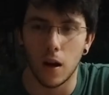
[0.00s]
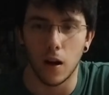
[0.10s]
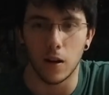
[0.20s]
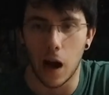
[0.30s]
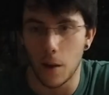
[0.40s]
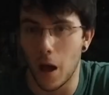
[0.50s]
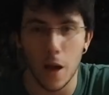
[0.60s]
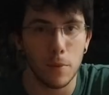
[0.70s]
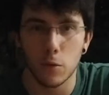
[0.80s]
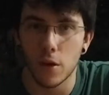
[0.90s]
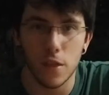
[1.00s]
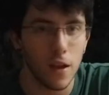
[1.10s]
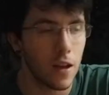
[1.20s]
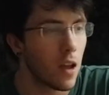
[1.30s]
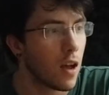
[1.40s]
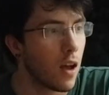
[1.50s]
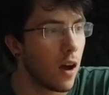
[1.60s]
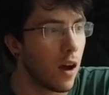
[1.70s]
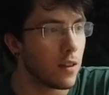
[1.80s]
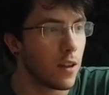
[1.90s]
Uh, I'm happy with it.
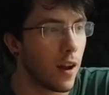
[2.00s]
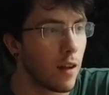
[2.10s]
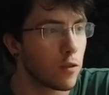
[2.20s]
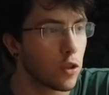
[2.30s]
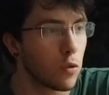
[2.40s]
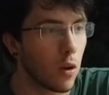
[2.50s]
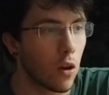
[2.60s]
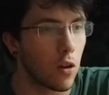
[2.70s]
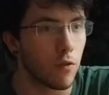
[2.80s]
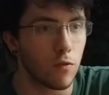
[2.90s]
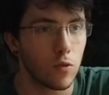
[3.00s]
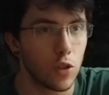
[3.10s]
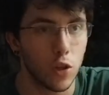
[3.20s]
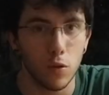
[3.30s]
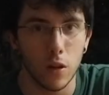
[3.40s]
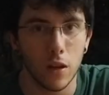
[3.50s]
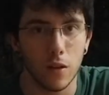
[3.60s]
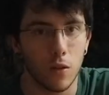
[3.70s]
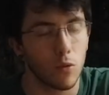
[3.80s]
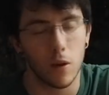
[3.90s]
I didn't have to do a lot of
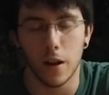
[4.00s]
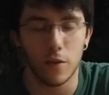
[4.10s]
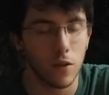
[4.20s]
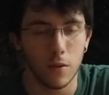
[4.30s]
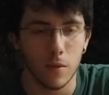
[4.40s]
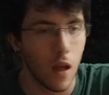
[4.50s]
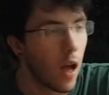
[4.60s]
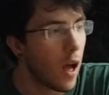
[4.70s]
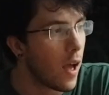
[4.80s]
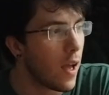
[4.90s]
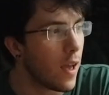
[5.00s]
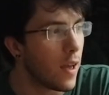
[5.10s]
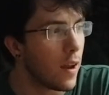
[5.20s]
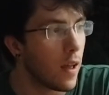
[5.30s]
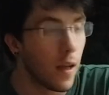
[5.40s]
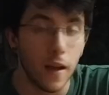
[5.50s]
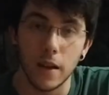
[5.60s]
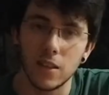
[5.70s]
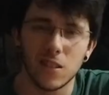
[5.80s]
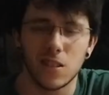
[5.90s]
tuning or whatever. And
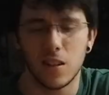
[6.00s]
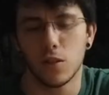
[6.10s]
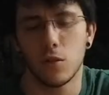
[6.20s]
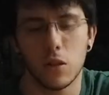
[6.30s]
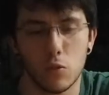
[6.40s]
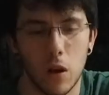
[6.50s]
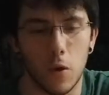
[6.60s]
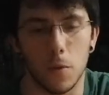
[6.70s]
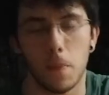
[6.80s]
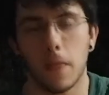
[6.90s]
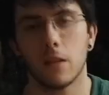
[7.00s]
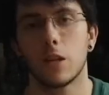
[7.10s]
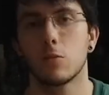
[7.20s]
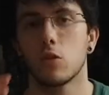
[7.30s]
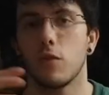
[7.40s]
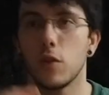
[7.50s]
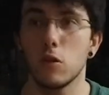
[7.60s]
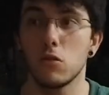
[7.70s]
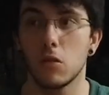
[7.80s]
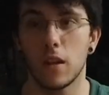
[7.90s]
it just didn't do as well. In terms of
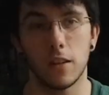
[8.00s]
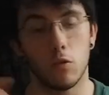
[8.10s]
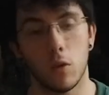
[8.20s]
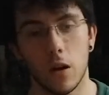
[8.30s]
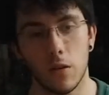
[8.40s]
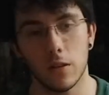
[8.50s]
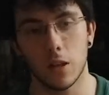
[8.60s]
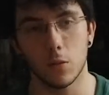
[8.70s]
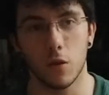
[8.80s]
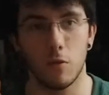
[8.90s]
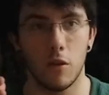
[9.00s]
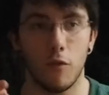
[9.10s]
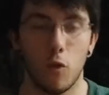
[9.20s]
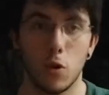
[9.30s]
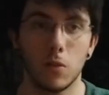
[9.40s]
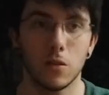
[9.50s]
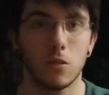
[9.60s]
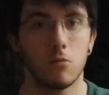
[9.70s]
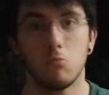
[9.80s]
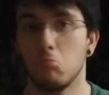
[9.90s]
views, it did well. In terms of
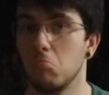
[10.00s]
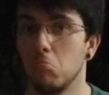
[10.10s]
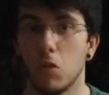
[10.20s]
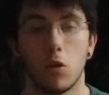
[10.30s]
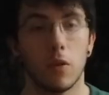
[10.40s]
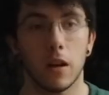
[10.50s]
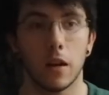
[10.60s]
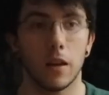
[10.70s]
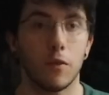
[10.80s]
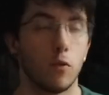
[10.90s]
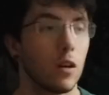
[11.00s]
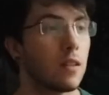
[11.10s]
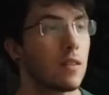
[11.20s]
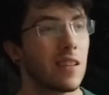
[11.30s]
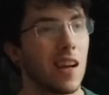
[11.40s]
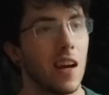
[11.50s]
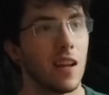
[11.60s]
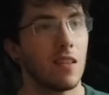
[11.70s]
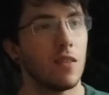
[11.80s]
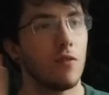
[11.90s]
performance, not really. If we're
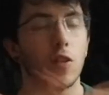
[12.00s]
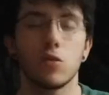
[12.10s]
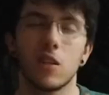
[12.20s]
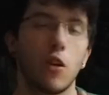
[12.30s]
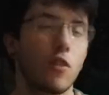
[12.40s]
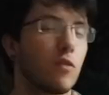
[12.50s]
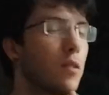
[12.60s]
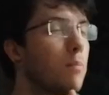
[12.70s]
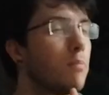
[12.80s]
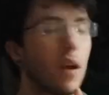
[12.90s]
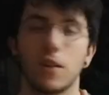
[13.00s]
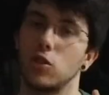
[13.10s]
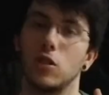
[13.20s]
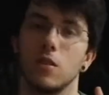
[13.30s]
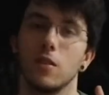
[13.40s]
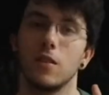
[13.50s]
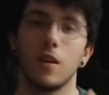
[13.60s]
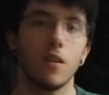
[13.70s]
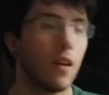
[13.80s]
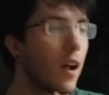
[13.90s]
cutting the views out of the picture, you
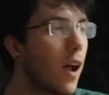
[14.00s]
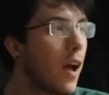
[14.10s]
know?